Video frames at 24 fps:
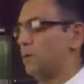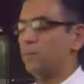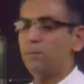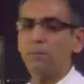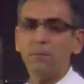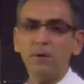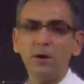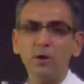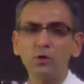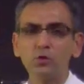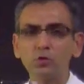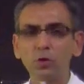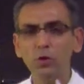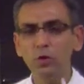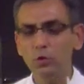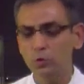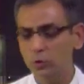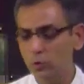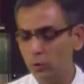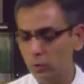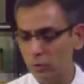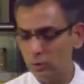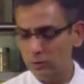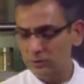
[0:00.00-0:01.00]
Make sure
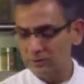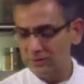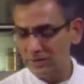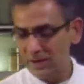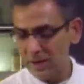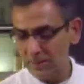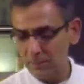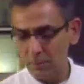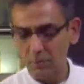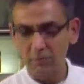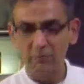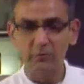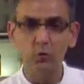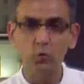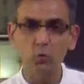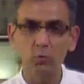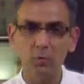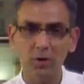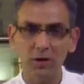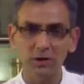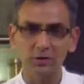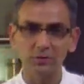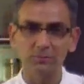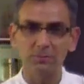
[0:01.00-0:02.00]
you don't snap off too
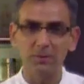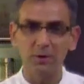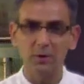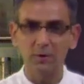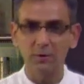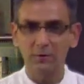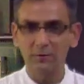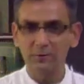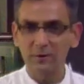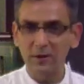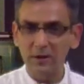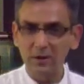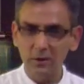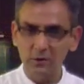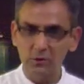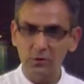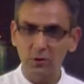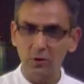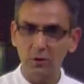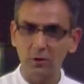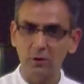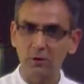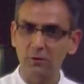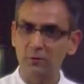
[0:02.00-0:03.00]
much, because then the
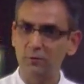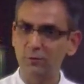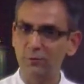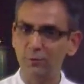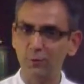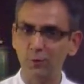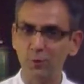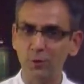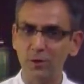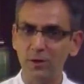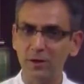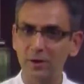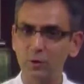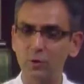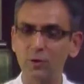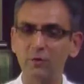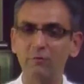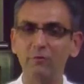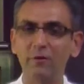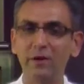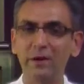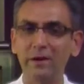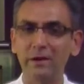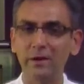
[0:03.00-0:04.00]
chocolate is flowing and you
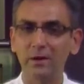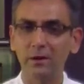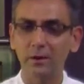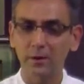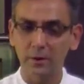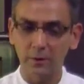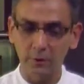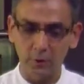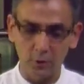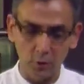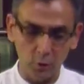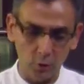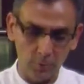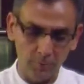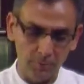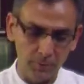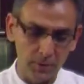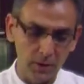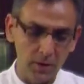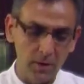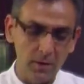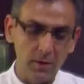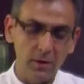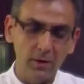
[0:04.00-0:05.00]
have very little control.
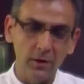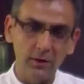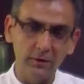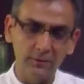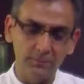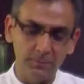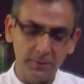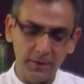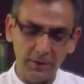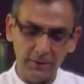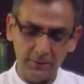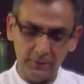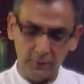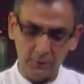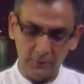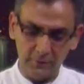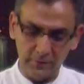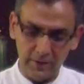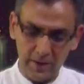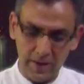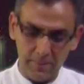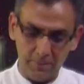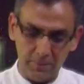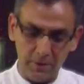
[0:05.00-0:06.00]
It's best you
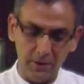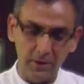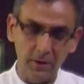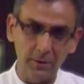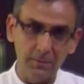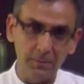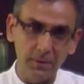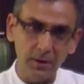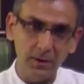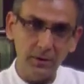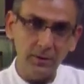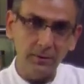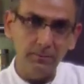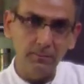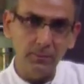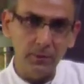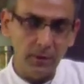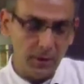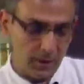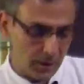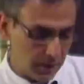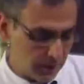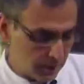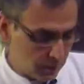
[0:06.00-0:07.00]
snap a little bit,
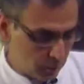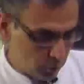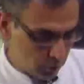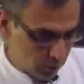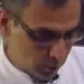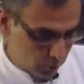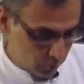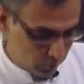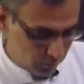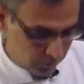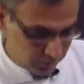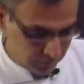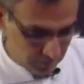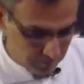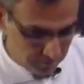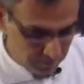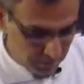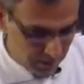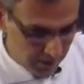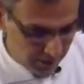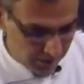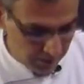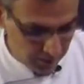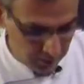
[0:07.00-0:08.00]
and then you can always
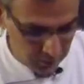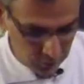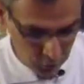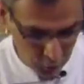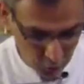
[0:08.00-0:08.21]
come back and